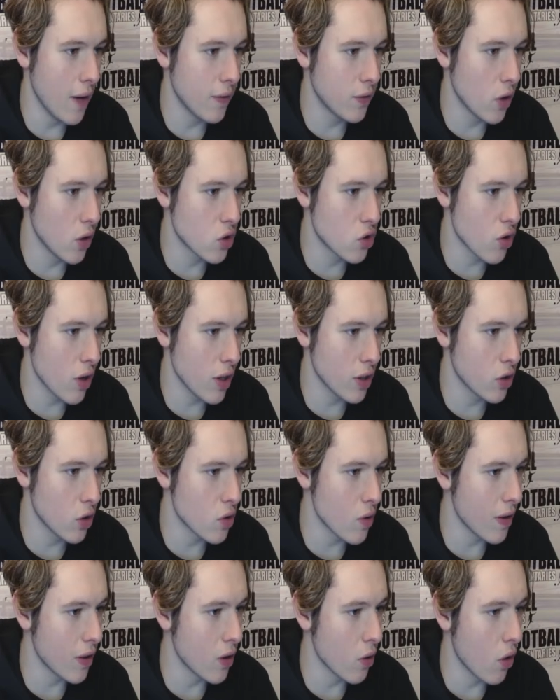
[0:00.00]
goes
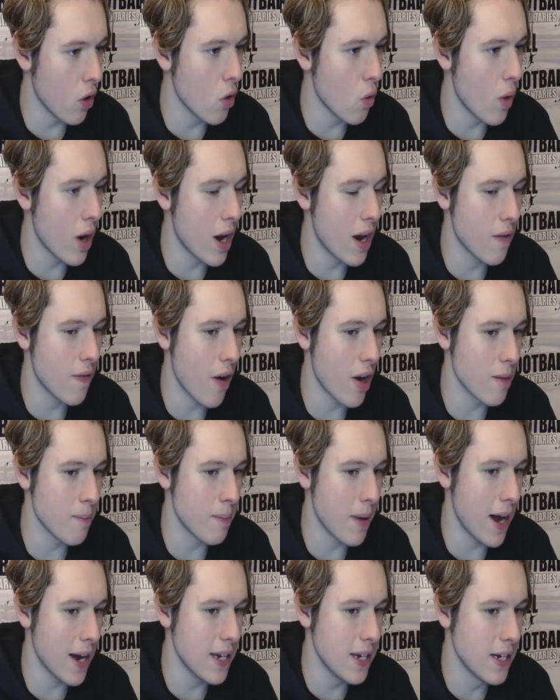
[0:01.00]
around the long way of Eric
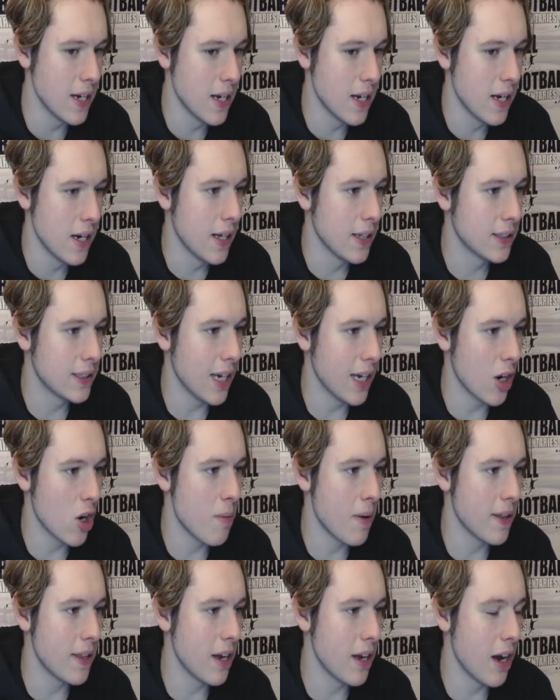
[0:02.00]
Bailly. Tackled by
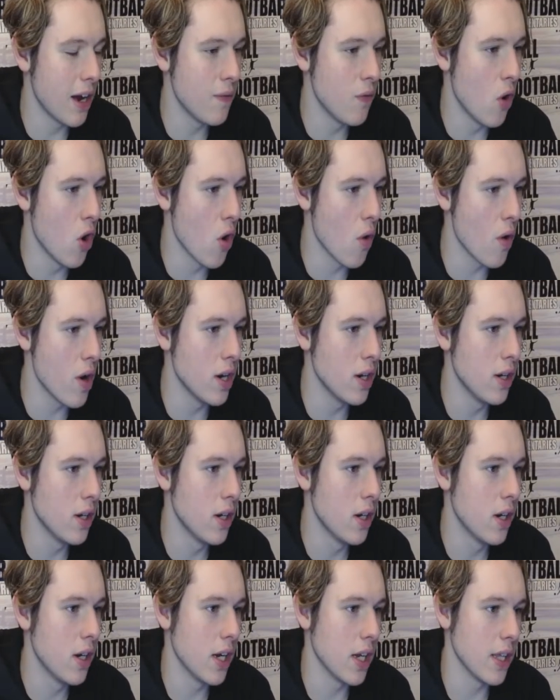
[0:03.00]
the Ivorian.
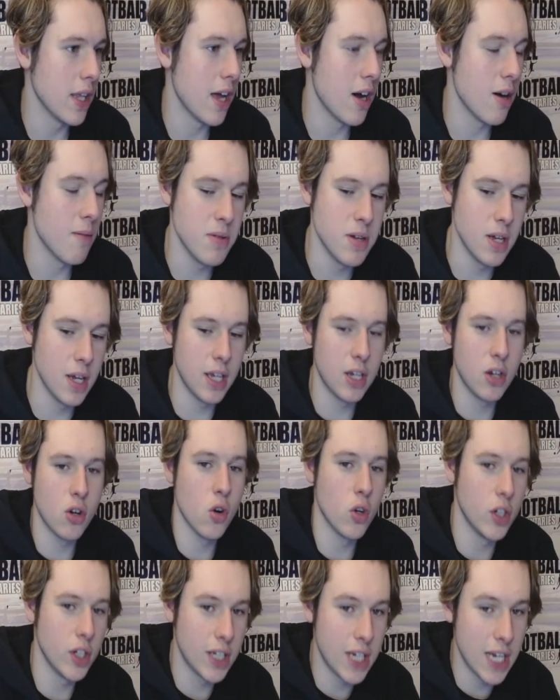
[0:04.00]
And that'll be a
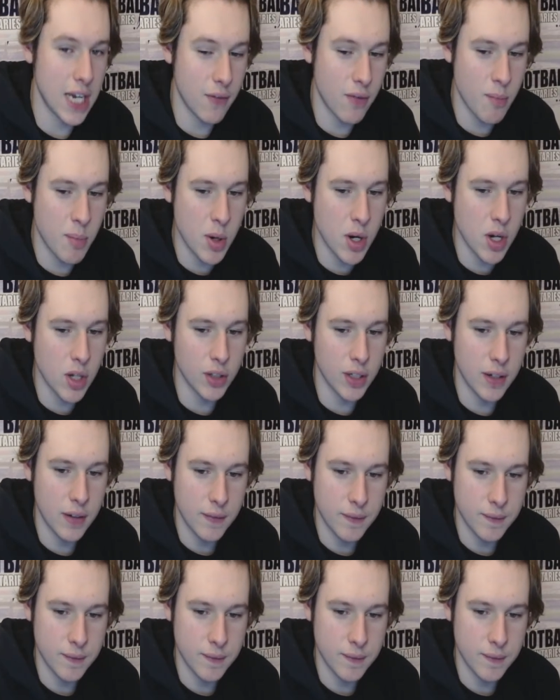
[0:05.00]
corner kick for Burnley.